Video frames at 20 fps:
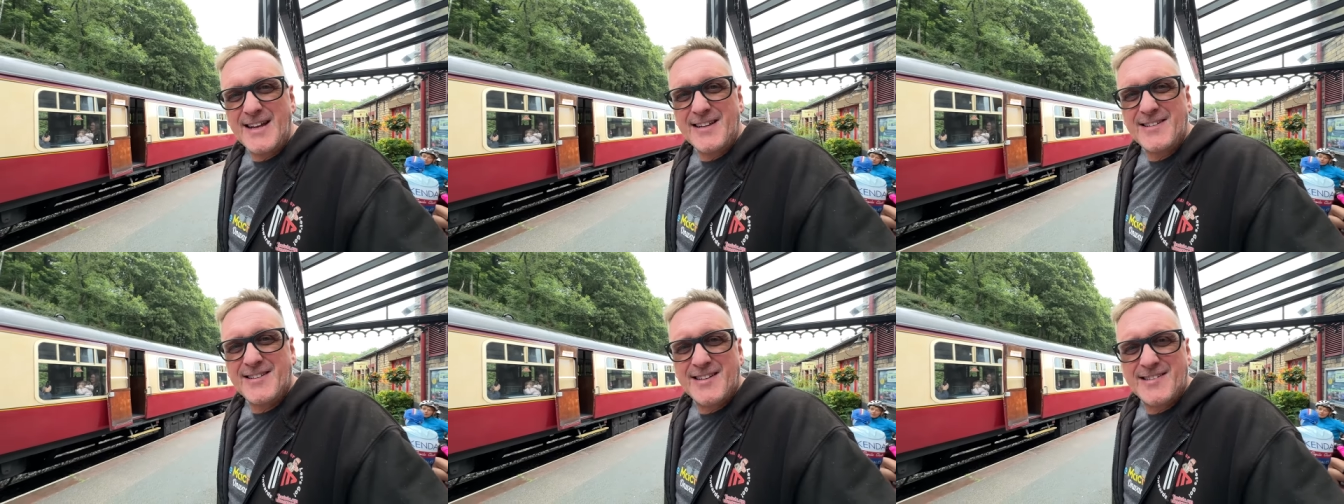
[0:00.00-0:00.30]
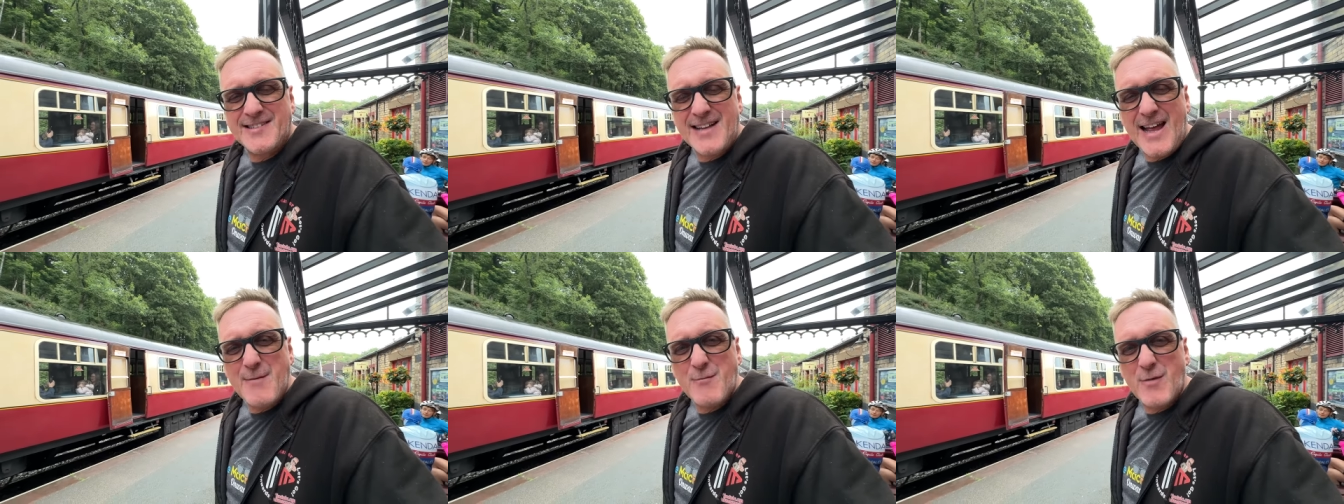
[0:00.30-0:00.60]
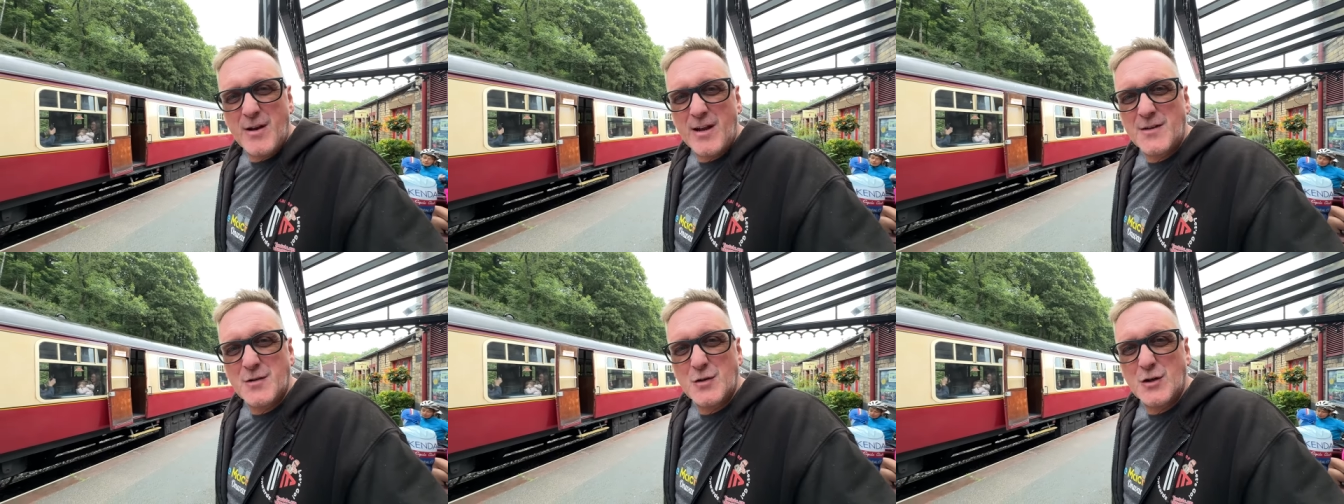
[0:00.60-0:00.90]
It's the same
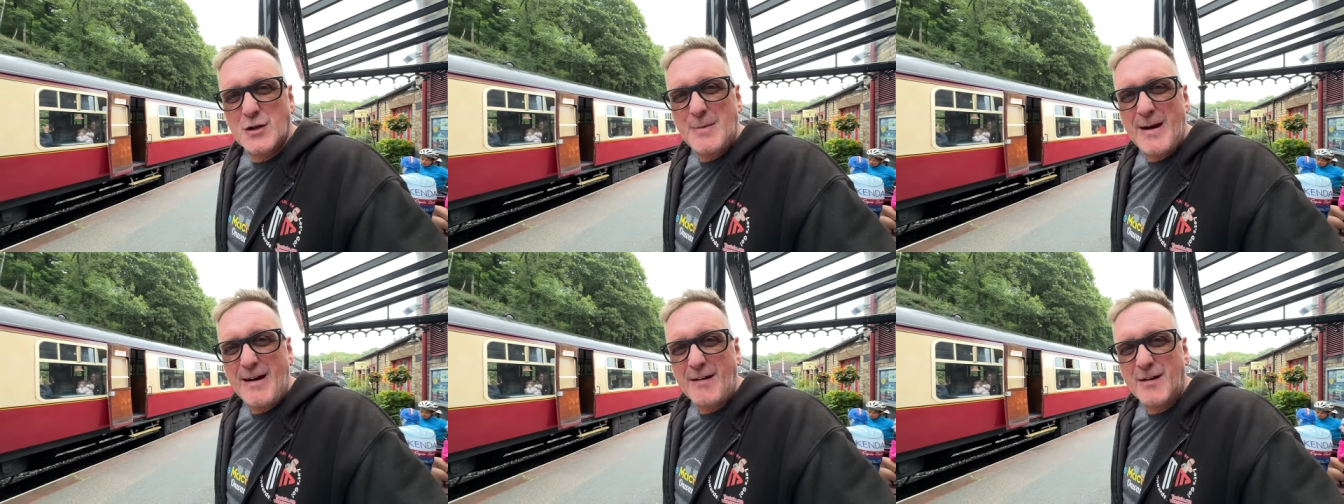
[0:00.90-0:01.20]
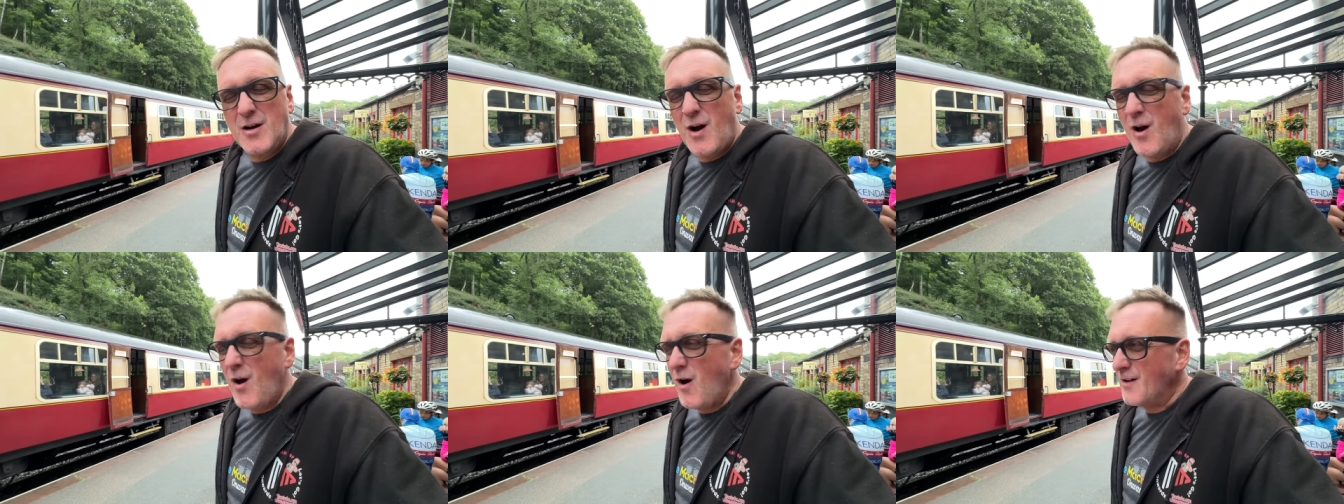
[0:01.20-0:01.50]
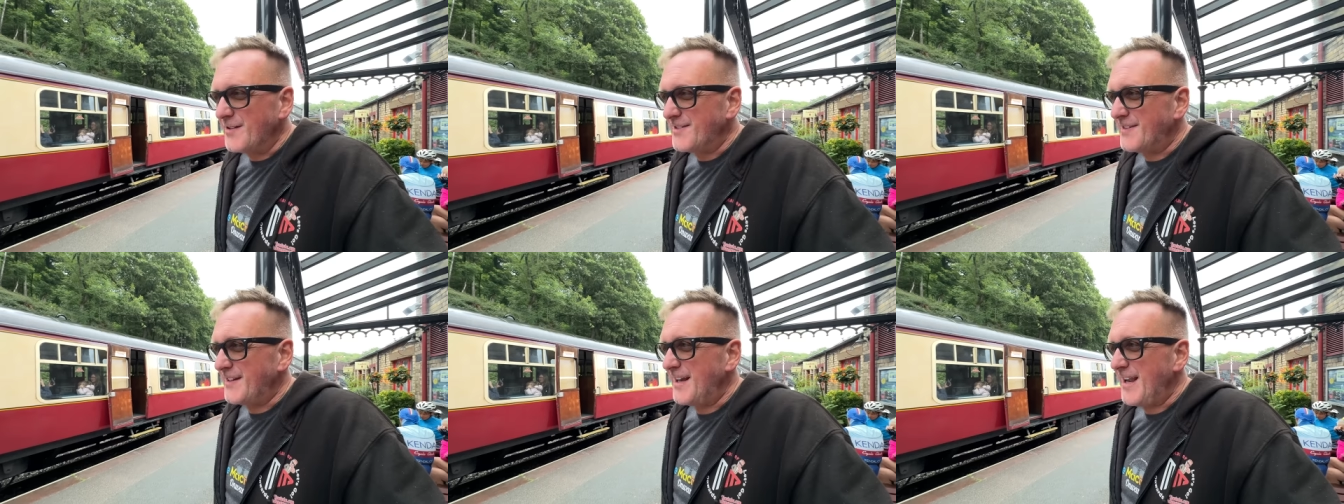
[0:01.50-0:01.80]
when I talk about
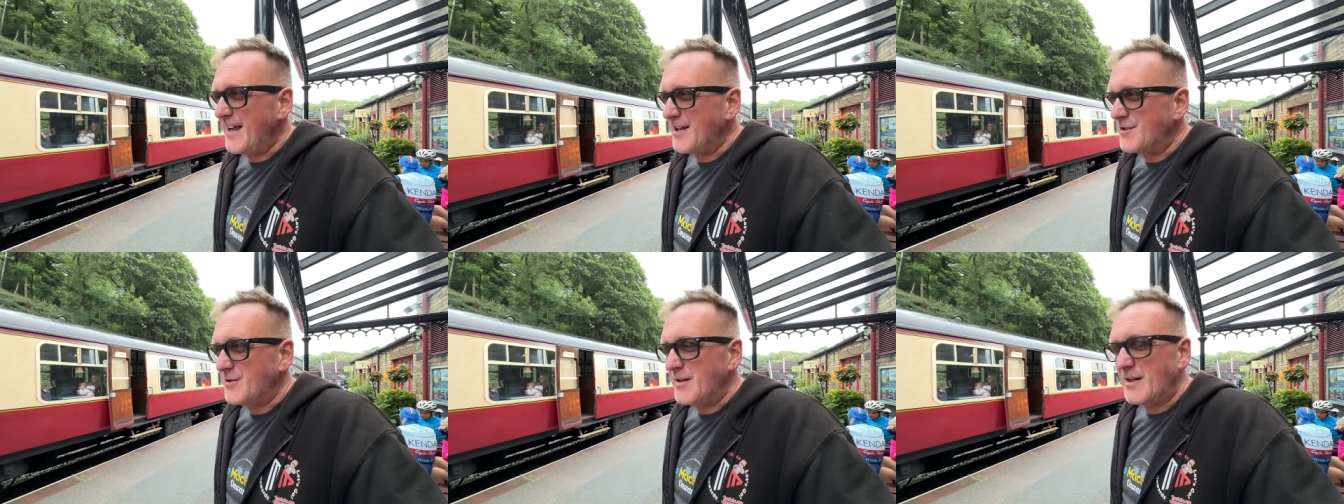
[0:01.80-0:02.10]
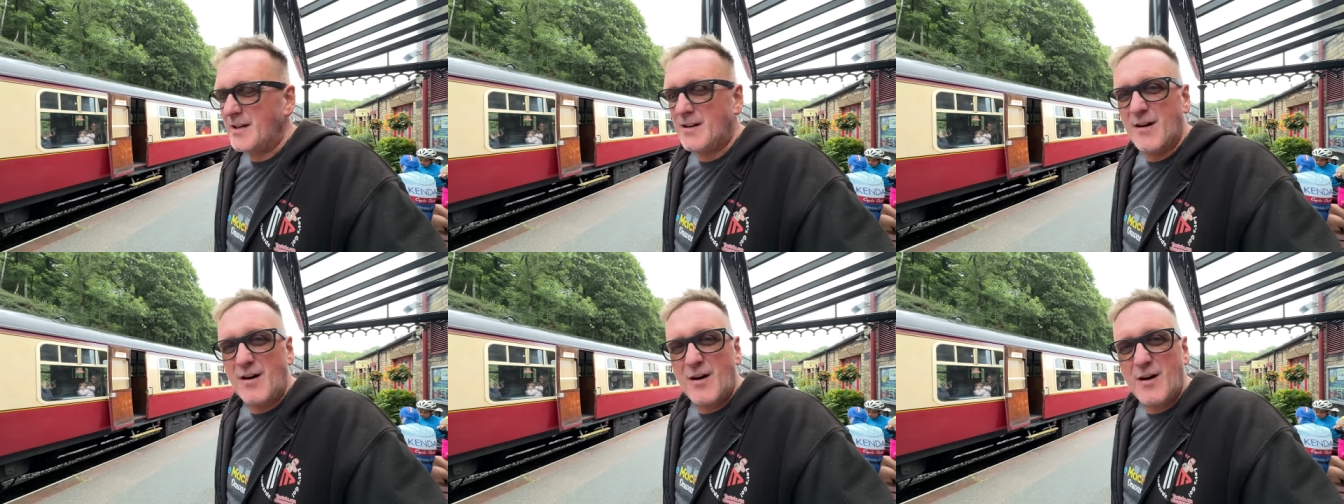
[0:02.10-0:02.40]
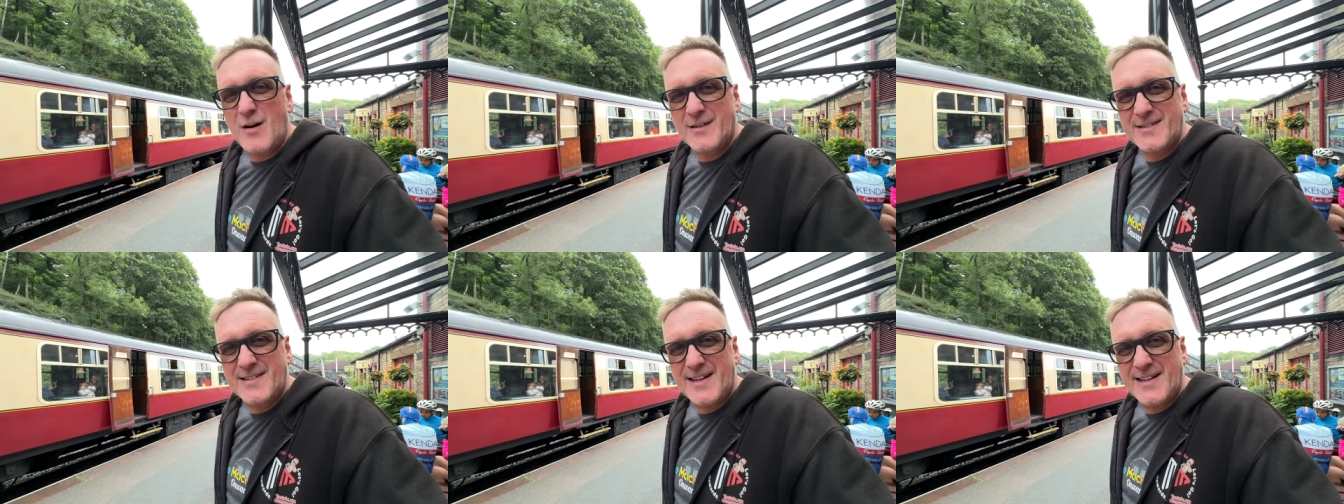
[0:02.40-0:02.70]
cars and electric
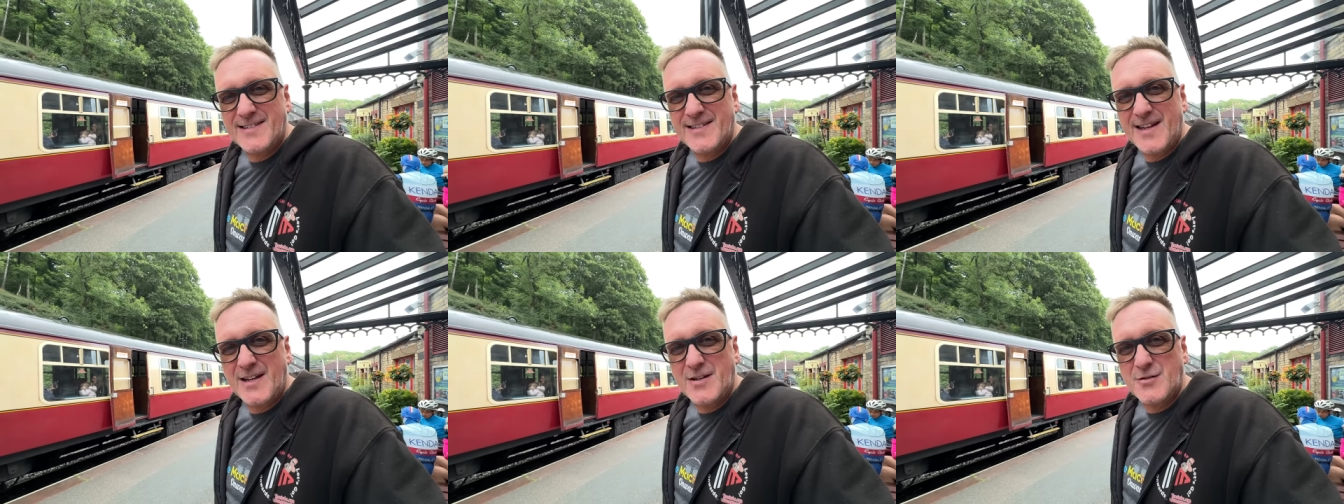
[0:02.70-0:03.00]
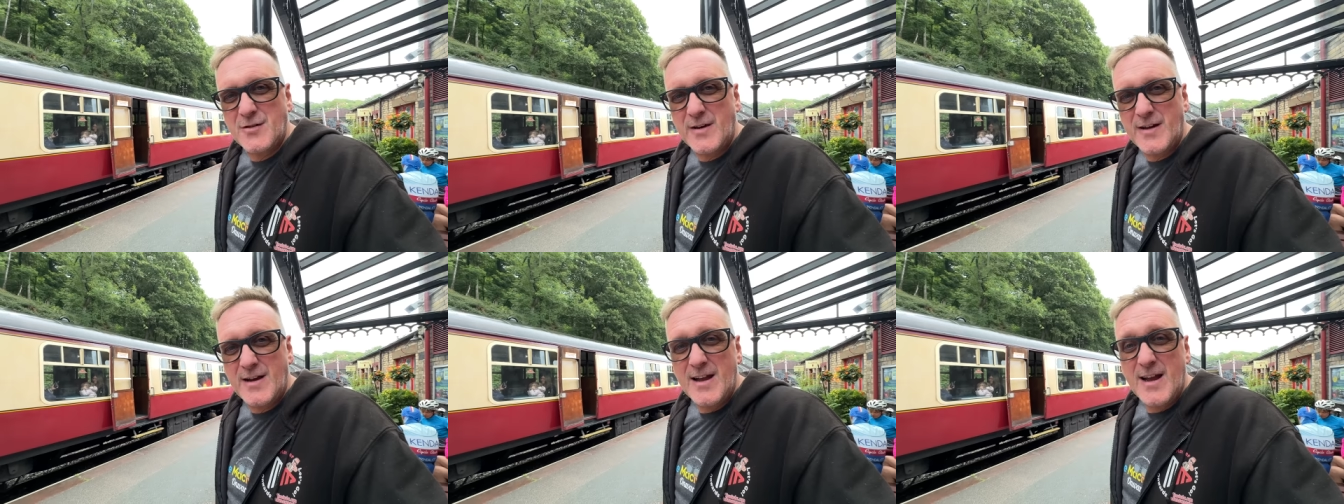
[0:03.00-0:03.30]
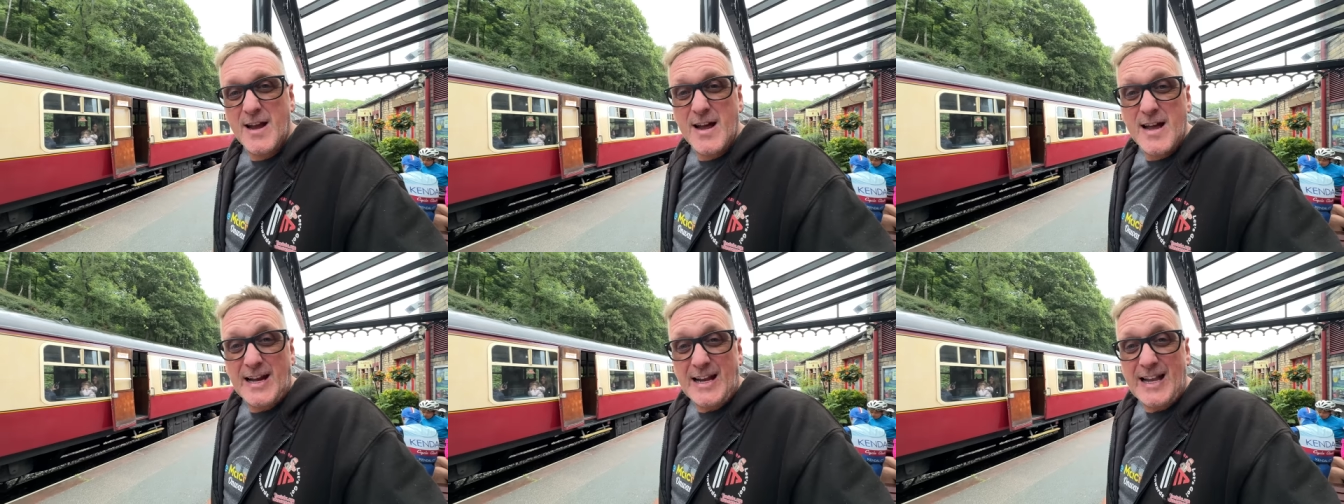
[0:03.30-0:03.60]
cars, etc., and
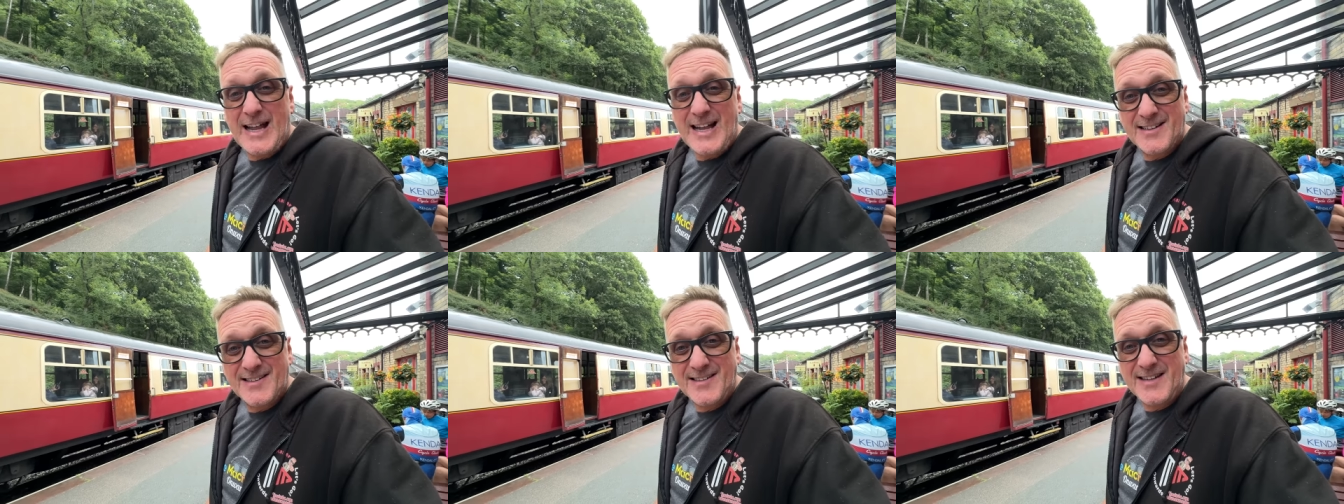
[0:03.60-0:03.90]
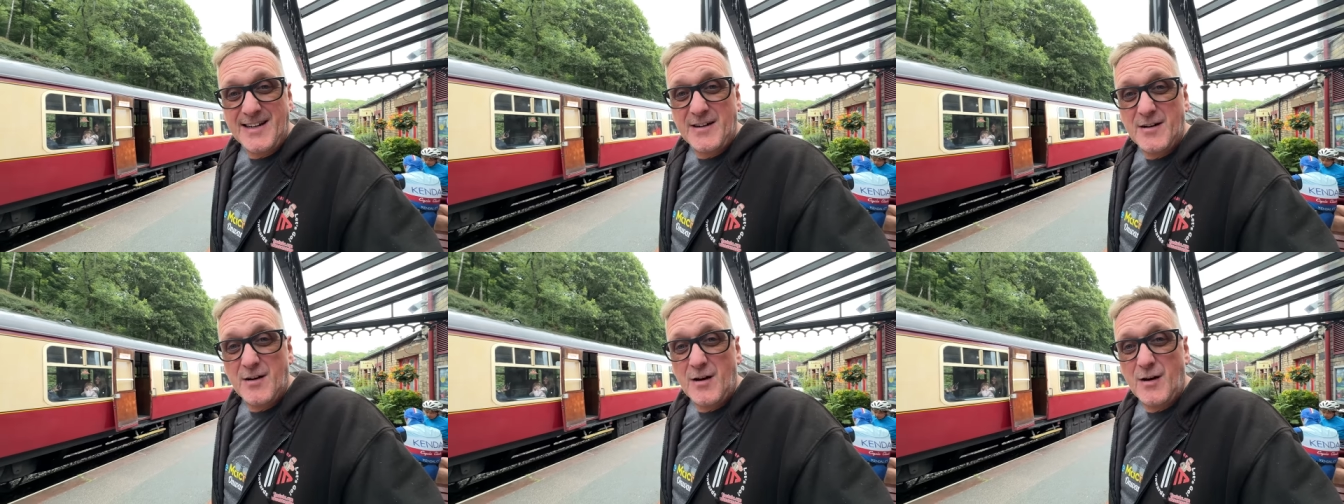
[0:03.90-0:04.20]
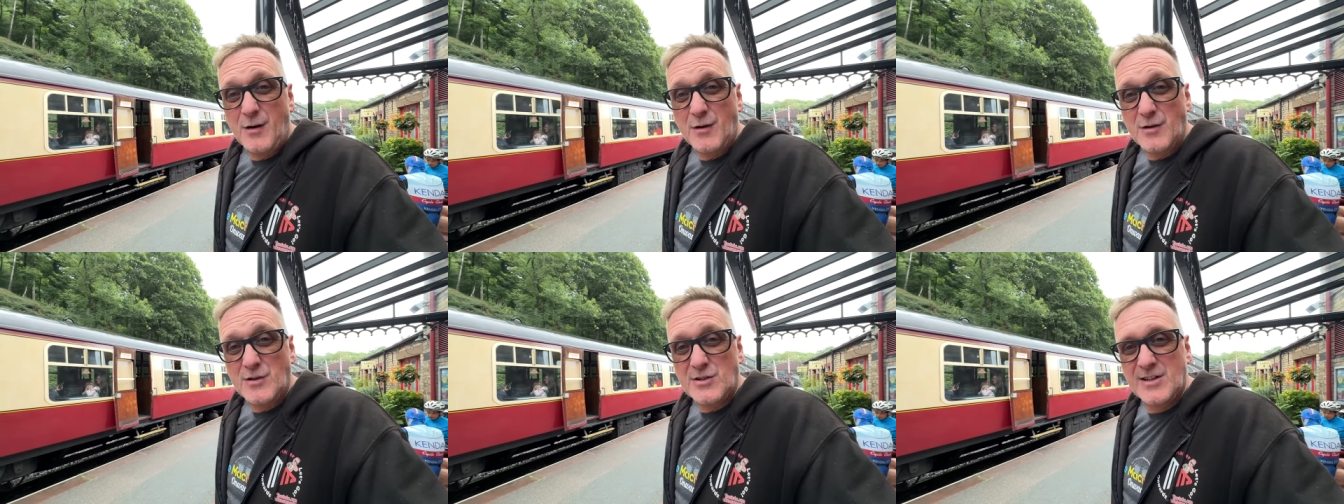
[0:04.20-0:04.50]
classic
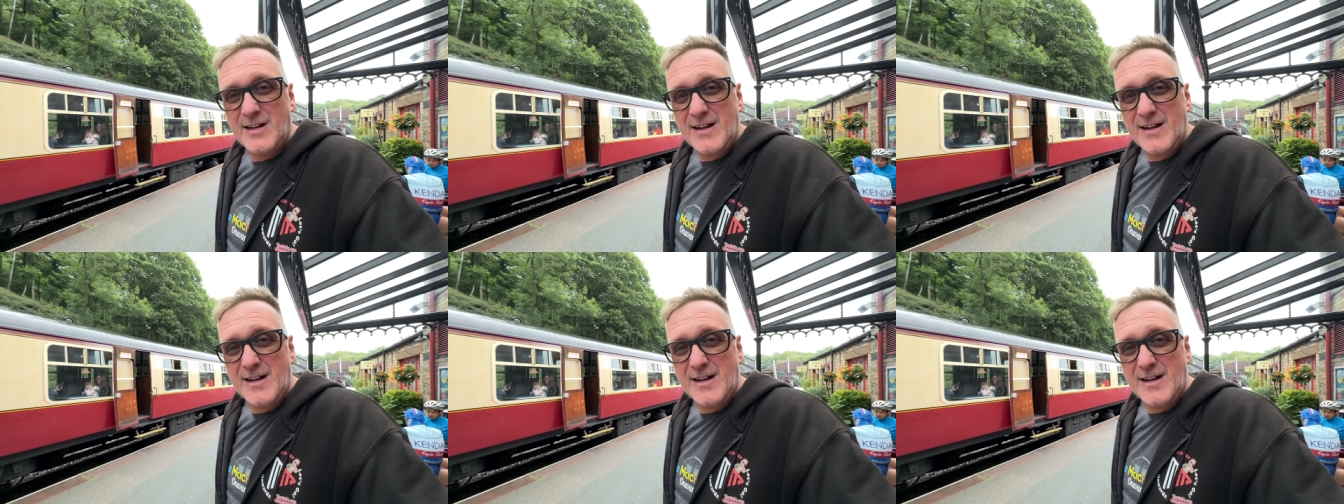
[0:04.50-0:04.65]
cars.